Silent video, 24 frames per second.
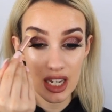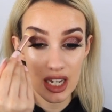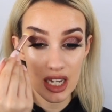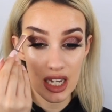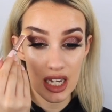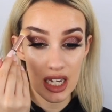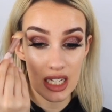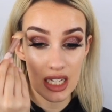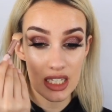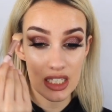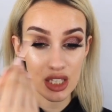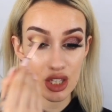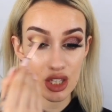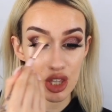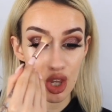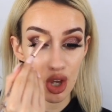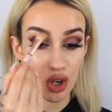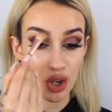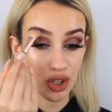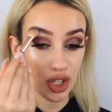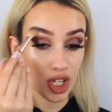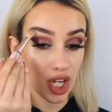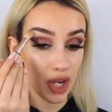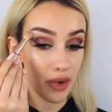it's
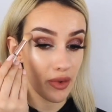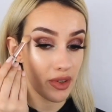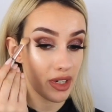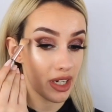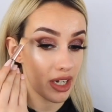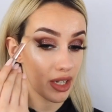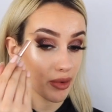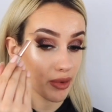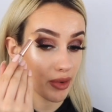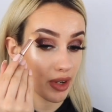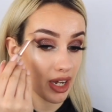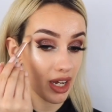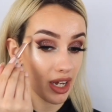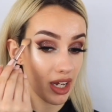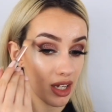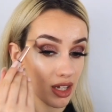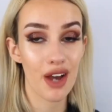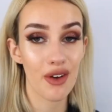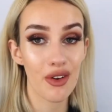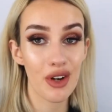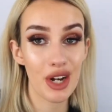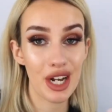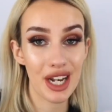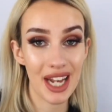not going anywhere.
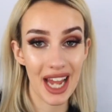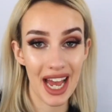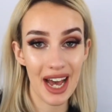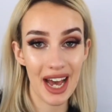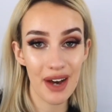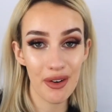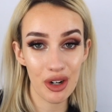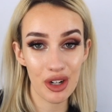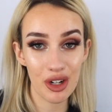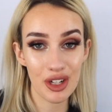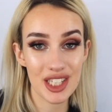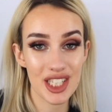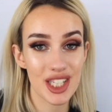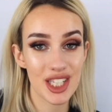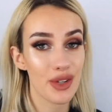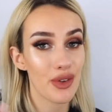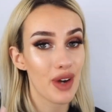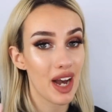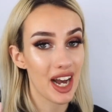So now onto